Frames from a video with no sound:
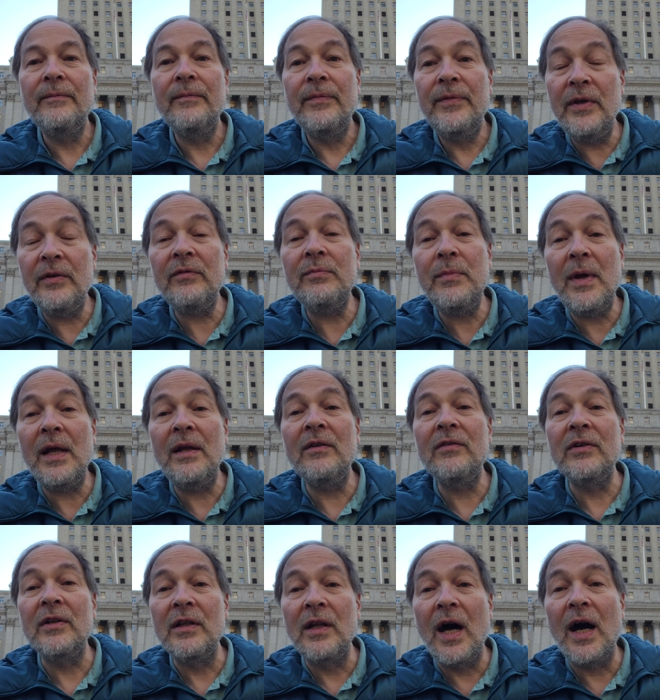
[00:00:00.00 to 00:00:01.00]
This man
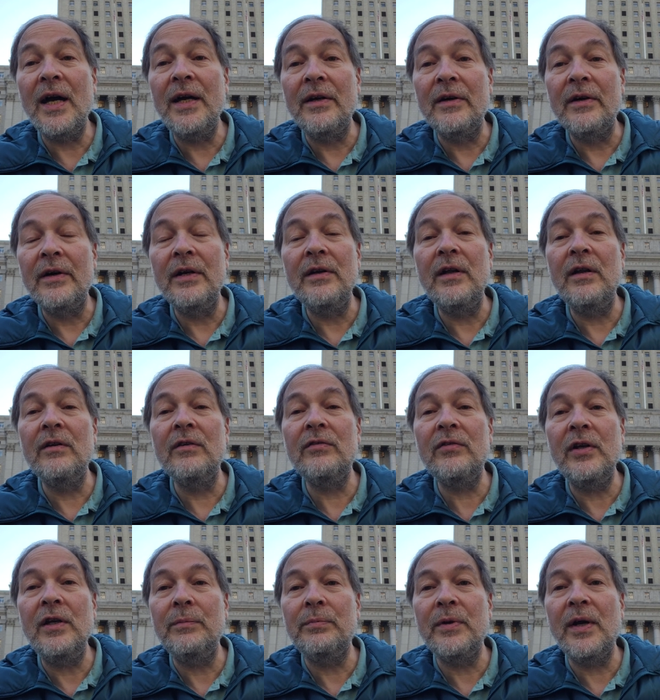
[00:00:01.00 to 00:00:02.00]
is a liar, and Inner
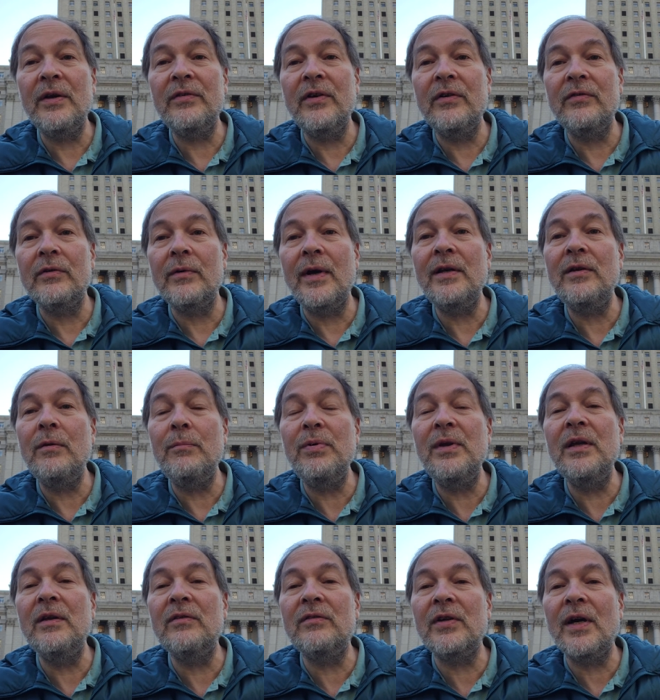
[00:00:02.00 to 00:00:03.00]
City Press has a right to
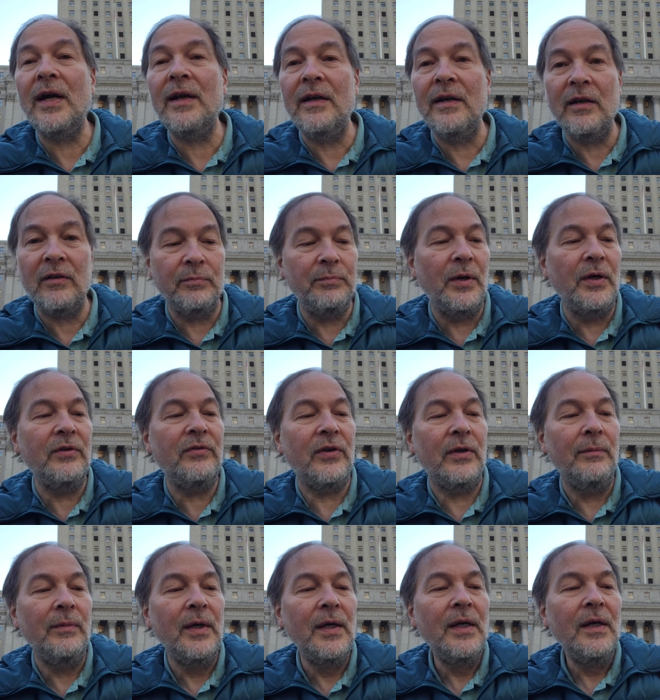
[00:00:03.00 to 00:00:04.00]
be inside and expose
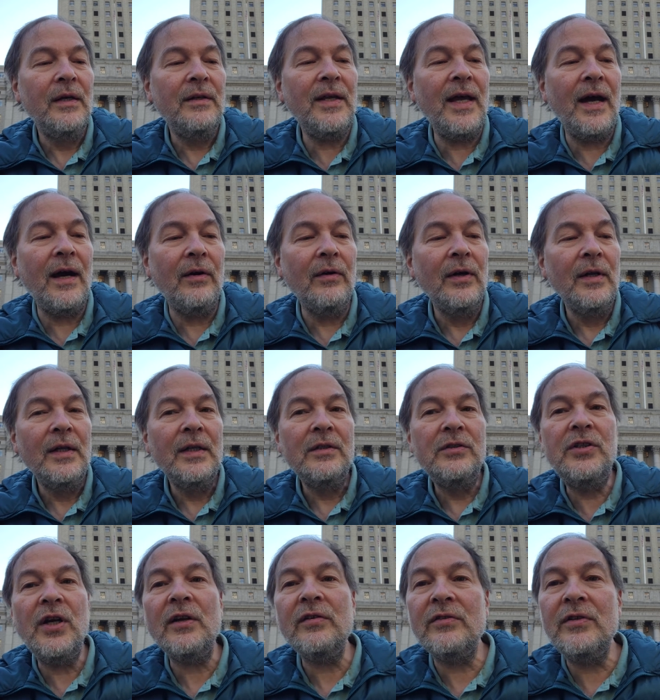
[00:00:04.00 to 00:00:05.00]
him. Now,
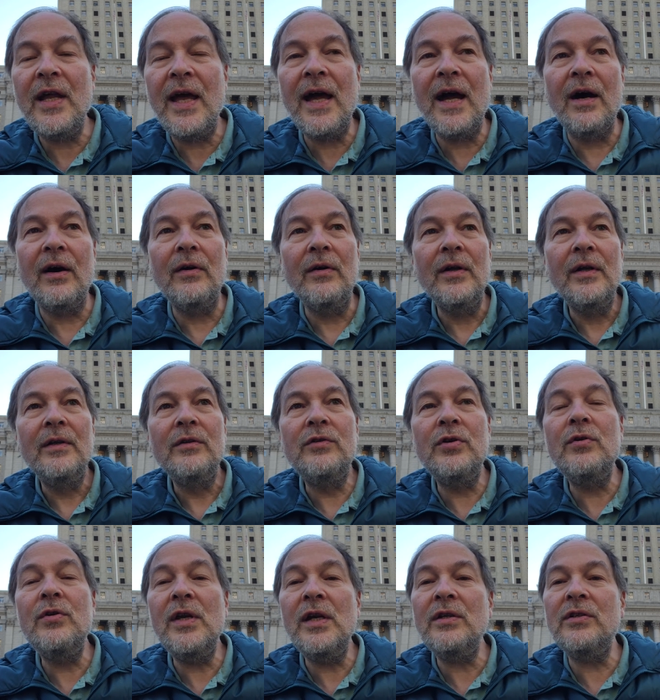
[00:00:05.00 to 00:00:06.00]
just now,
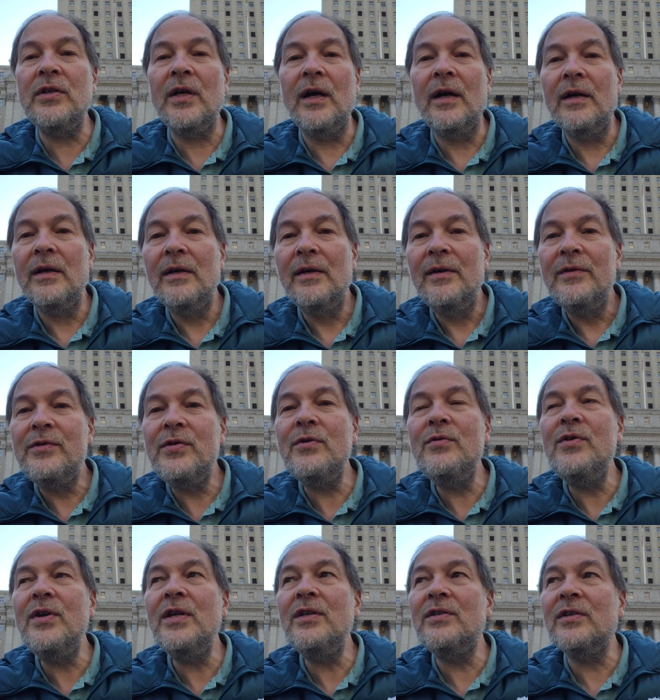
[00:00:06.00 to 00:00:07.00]
Tunisia,
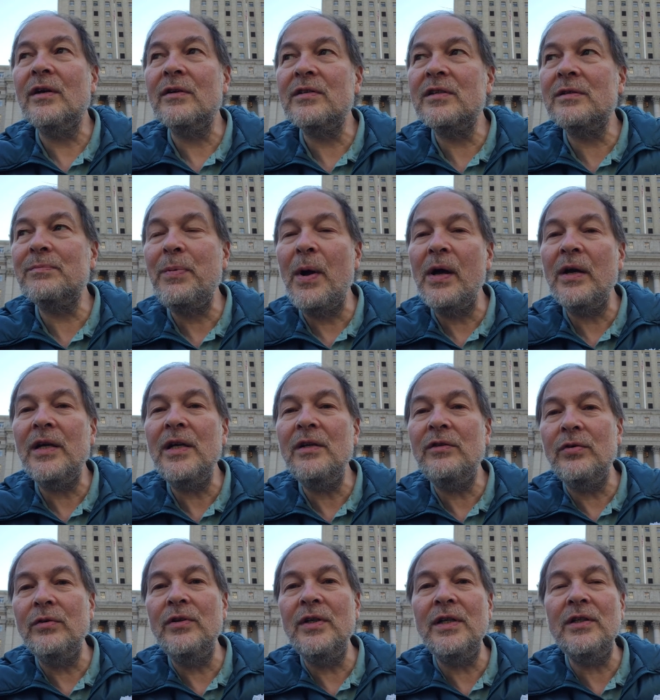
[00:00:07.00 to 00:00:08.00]
spunky
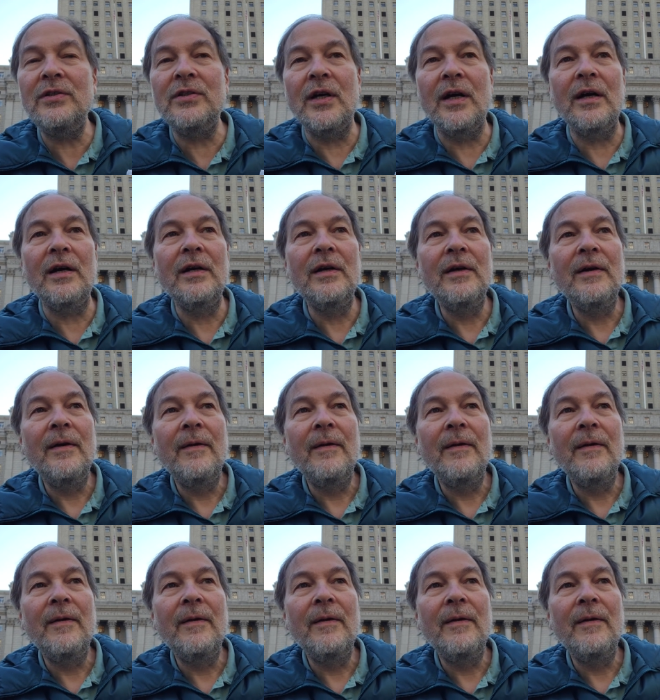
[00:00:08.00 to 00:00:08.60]
Tunisia,